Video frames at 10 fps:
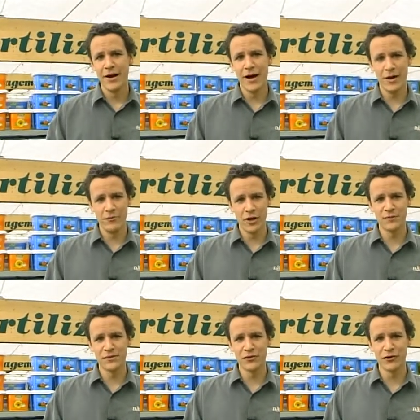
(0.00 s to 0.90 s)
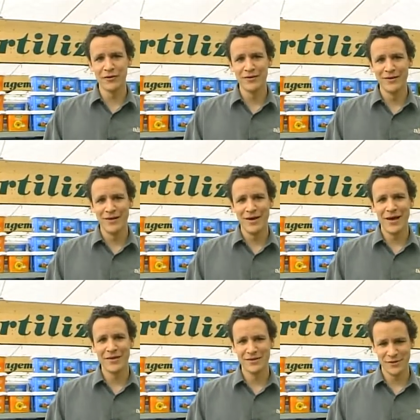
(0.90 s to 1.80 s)
I'm Rob Sproul,
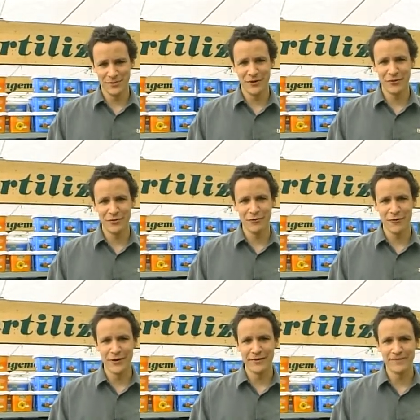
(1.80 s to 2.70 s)
and this has been Good Growing.